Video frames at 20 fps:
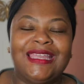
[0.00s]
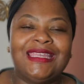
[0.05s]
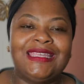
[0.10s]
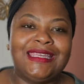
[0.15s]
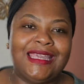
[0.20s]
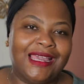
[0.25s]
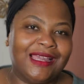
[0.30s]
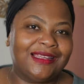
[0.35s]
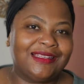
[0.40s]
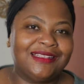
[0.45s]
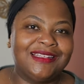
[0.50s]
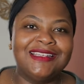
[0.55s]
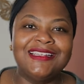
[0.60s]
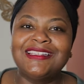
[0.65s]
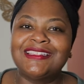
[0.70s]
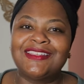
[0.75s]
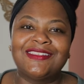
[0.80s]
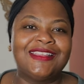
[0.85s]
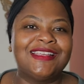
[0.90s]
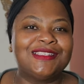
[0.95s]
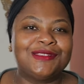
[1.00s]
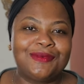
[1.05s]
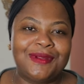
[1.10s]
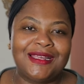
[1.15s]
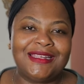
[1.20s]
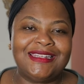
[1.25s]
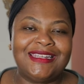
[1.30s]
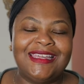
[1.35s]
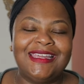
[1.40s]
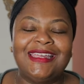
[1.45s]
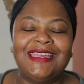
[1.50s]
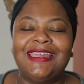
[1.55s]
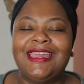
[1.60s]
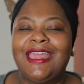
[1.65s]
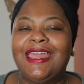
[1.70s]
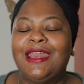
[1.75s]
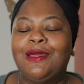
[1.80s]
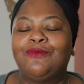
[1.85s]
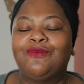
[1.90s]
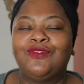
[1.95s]
yeah, so that's what I did,
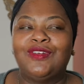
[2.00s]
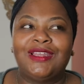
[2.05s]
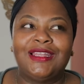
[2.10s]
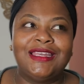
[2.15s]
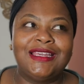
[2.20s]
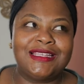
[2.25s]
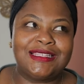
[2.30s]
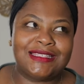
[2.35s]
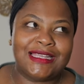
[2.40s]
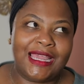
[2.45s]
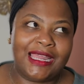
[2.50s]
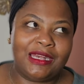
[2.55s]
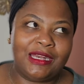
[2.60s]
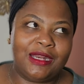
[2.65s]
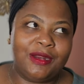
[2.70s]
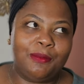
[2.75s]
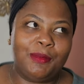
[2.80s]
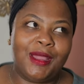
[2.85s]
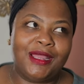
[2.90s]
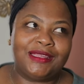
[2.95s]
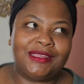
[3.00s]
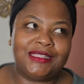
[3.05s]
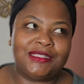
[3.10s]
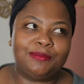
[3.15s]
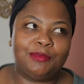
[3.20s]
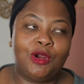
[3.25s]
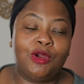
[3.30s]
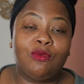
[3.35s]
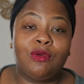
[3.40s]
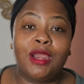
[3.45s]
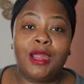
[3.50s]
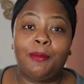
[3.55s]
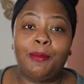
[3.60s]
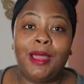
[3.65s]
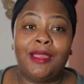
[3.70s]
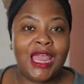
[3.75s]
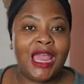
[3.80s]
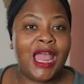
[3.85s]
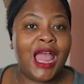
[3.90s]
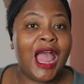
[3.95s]
and I'm really excited about this
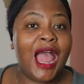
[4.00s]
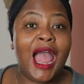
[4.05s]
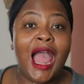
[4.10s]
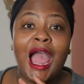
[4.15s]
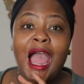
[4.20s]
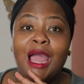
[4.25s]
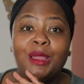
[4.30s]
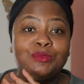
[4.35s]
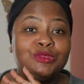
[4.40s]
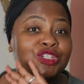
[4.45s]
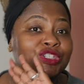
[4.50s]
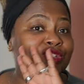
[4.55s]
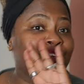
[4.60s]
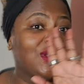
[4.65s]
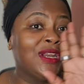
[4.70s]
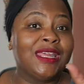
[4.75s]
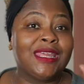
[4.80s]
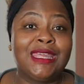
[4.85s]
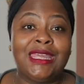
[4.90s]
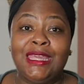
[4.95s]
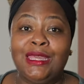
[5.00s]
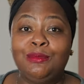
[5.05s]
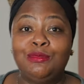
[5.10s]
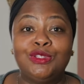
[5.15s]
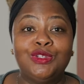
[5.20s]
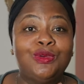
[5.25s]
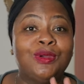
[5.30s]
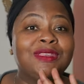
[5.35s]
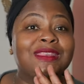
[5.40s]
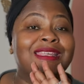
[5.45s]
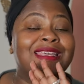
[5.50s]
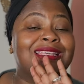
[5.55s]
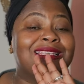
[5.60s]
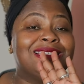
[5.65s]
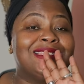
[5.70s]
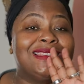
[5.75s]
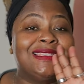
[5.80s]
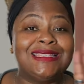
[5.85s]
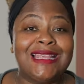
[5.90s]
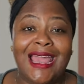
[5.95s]
program. I'm just going to keep doing the
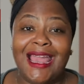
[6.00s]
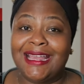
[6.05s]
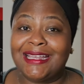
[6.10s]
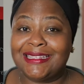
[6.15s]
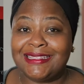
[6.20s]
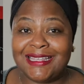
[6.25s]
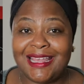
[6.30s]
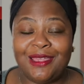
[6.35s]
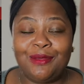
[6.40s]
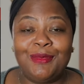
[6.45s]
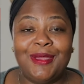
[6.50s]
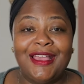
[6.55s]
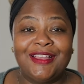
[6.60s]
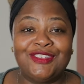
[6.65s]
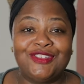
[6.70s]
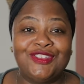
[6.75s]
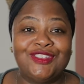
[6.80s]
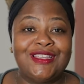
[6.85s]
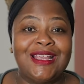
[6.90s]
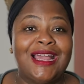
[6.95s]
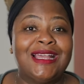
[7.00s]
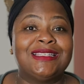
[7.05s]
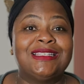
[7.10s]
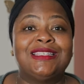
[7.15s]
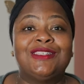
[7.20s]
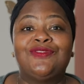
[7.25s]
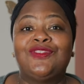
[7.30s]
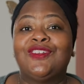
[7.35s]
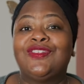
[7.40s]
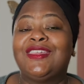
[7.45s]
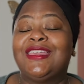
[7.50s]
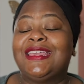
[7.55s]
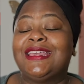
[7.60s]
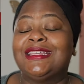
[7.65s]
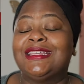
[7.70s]
exact same exercises for the